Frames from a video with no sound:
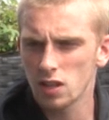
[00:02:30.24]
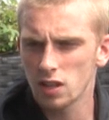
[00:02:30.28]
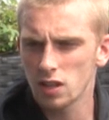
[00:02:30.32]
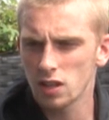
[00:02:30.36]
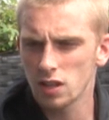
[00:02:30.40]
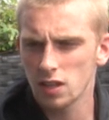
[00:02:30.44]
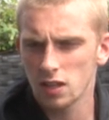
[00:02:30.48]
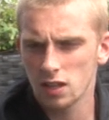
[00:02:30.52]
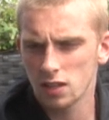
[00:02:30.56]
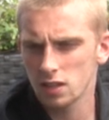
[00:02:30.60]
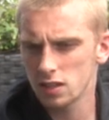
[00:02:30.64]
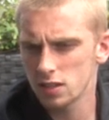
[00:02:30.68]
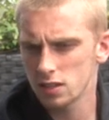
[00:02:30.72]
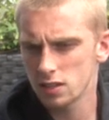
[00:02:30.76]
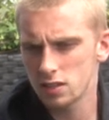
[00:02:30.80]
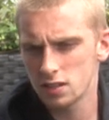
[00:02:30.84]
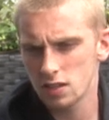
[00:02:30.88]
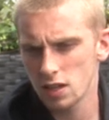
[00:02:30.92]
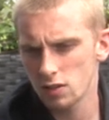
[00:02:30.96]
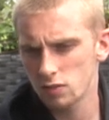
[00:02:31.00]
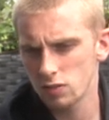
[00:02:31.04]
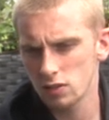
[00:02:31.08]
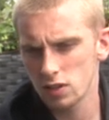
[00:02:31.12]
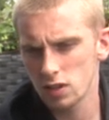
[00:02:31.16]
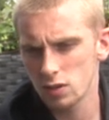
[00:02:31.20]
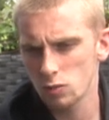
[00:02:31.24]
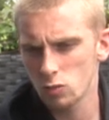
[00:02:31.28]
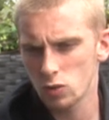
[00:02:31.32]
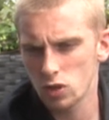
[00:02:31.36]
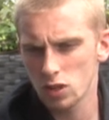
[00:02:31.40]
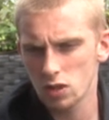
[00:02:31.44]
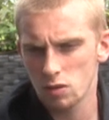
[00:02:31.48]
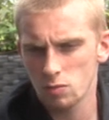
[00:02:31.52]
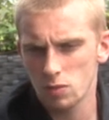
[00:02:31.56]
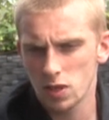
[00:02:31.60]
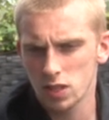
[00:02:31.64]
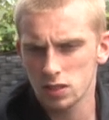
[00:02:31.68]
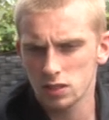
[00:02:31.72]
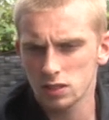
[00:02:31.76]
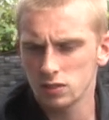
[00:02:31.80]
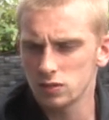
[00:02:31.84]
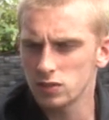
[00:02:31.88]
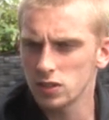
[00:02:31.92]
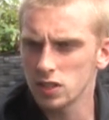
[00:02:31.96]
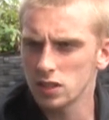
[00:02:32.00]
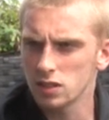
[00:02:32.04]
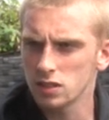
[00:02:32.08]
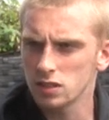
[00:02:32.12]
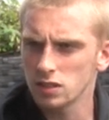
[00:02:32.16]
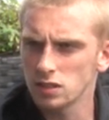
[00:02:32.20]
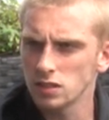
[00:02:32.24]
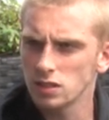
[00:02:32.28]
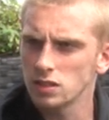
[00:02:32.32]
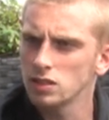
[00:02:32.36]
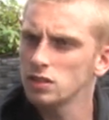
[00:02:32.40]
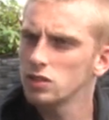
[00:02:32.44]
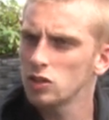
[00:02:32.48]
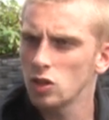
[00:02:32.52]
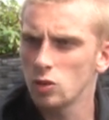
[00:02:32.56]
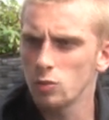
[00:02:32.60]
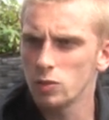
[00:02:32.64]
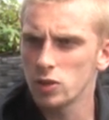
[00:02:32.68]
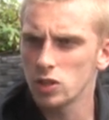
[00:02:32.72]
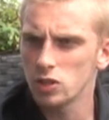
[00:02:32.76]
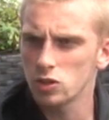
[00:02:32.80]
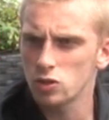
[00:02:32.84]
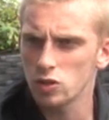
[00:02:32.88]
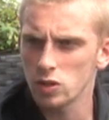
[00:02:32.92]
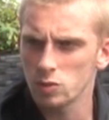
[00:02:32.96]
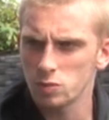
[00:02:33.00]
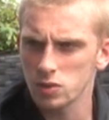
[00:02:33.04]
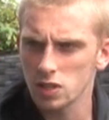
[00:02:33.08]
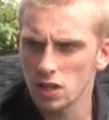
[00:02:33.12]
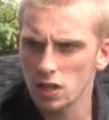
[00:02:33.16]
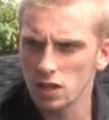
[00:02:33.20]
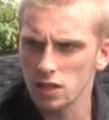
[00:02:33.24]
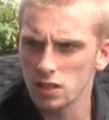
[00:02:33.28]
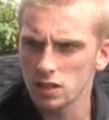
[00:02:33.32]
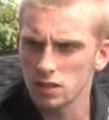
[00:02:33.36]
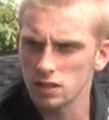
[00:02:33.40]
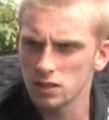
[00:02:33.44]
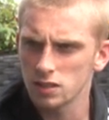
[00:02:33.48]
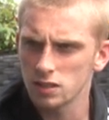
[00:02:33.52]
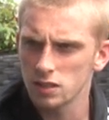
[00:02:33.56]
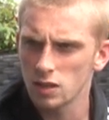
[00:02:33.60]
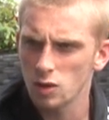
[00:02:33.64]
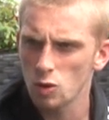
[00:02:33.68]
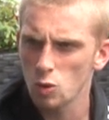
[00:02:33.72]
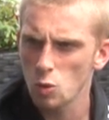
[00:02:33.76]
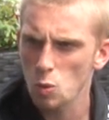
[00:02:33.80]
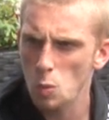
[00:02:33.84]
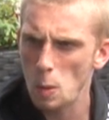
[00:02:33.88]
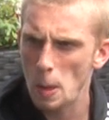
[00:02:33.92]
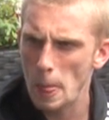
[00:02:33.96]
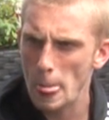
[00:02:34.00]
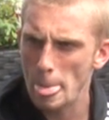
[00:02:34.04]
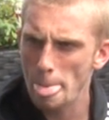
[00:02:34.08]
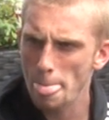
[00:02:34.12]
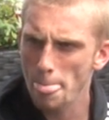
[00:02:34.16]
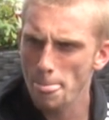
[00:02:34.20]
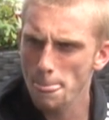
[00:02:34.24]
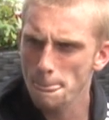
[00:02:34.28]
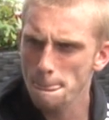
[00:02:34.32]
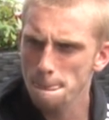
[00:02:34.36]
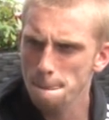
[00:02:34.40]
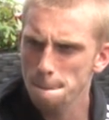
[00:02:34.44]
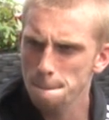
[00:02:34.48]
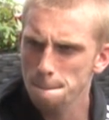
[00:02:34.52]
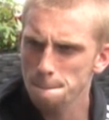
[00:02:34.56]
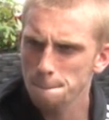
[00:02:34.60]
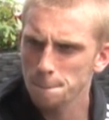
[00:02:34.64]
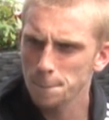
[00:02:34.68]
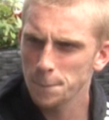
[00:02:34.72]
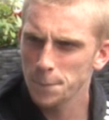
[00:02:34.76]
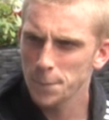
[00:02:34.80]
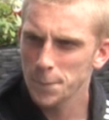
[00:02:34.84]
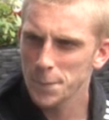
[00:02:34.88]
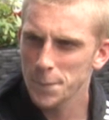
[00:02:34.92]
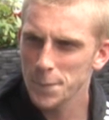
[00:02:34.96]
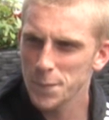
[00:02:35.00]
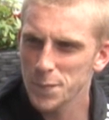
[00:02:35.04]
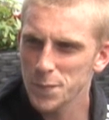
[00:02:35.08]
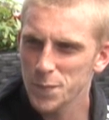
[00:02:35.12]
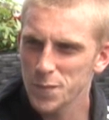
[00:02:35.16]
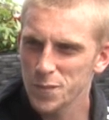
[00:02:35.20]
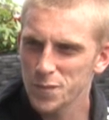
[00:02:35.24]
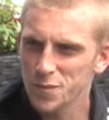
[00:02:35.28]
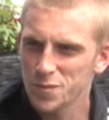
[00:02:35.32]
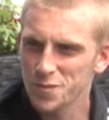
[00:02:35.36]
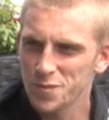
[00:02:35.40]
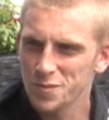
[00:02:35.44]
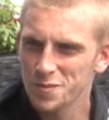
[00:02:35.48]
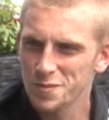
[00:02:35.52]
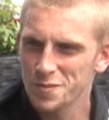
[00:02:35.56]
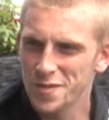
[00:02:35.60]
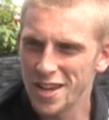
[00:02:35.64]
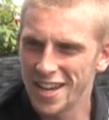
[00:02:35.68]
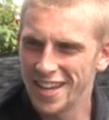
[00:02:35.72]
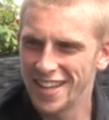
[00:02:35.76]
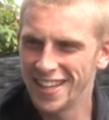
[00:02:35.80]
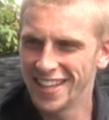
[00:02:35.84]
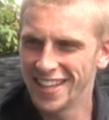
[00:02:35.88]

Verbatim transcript: and I think it's definitely one of the massive things coming on trips like this. Camaraderie is, is one of those words